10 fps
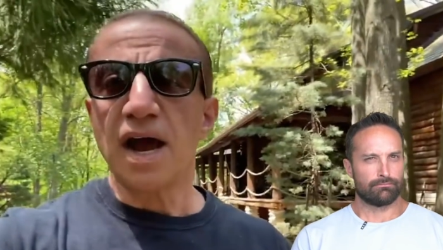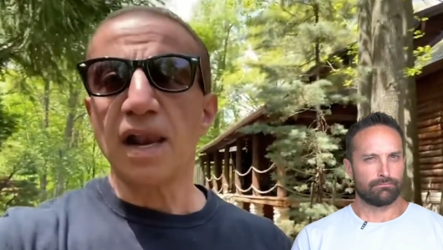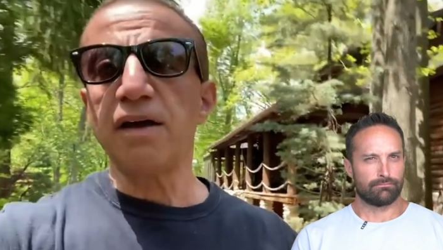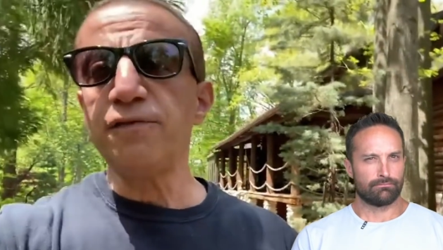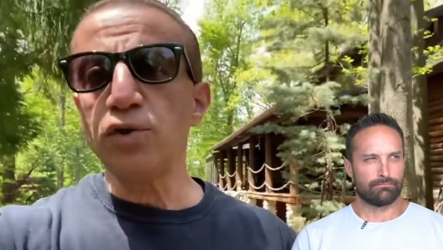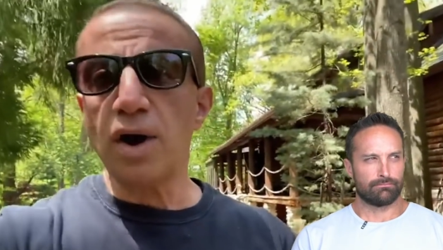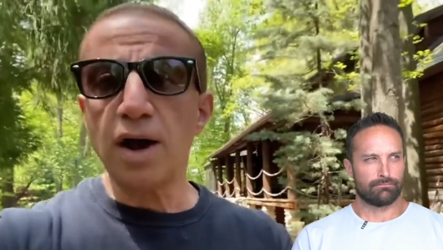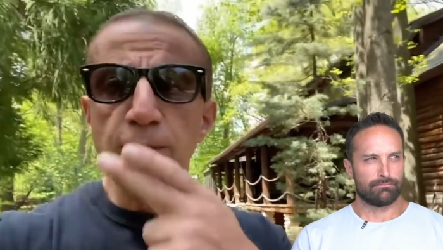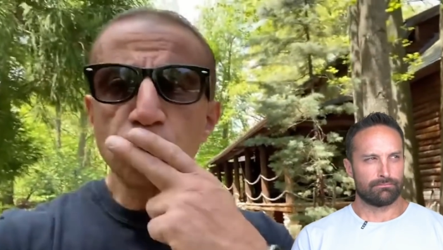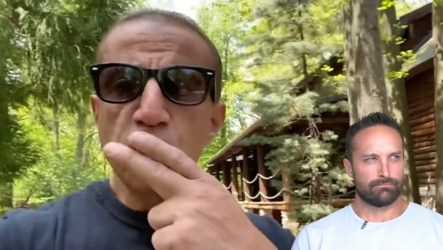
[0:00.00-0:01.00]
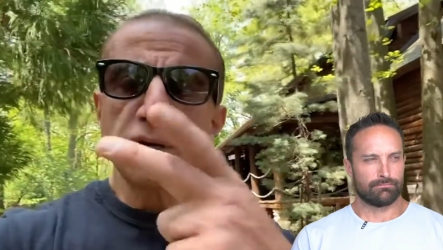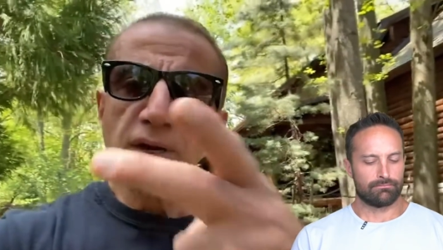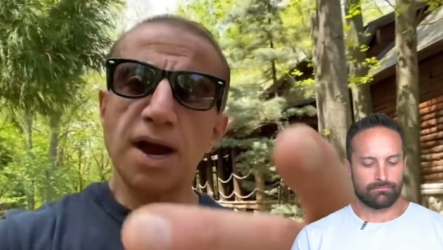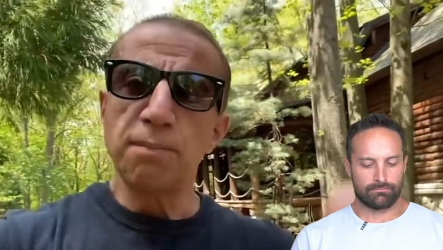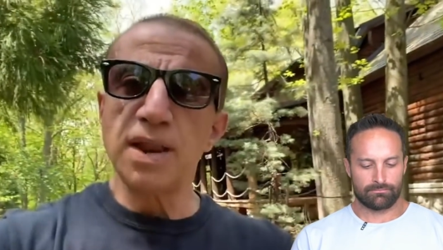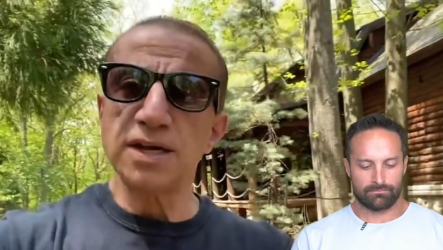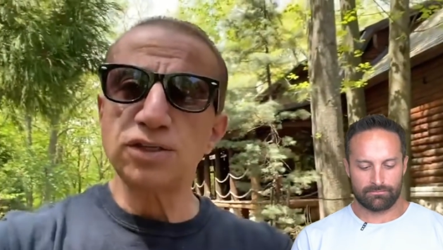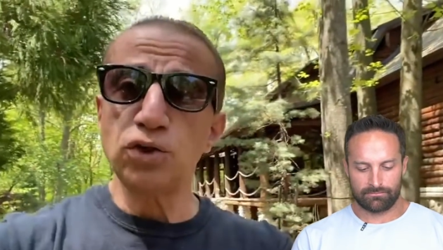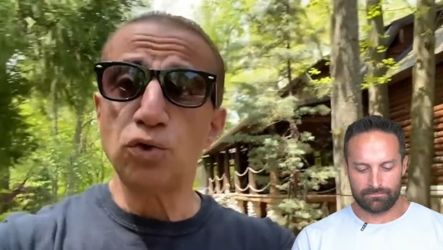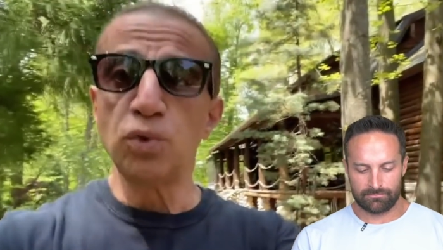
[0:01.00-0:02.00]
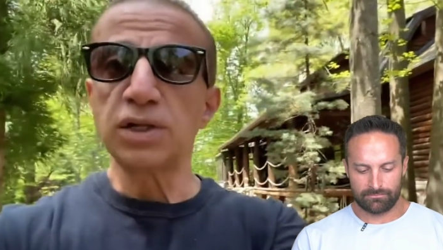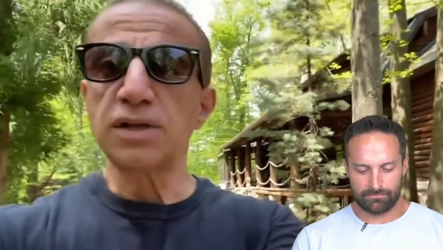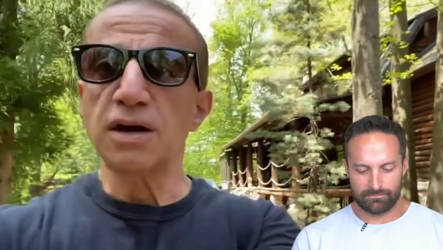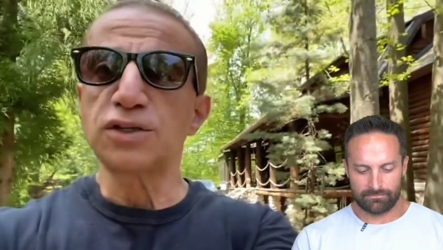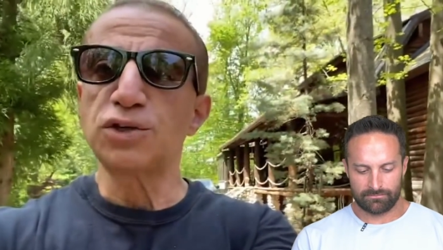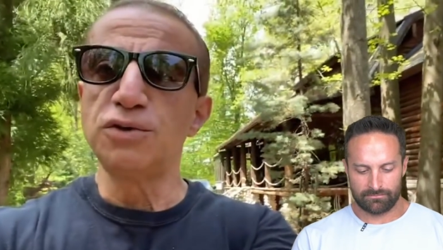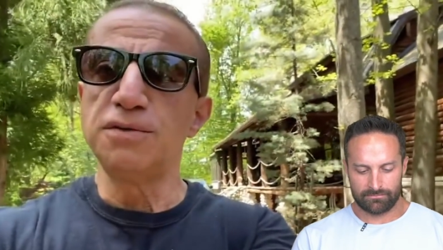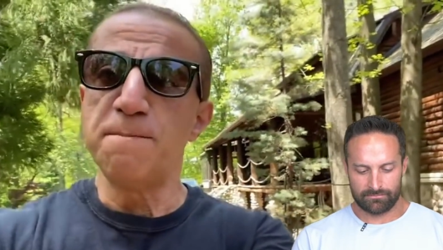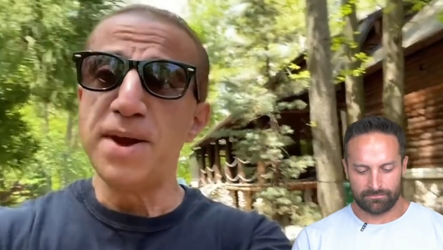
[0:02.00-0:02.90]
Speaker 1: I love you all. God bless you, and we'll talk soon.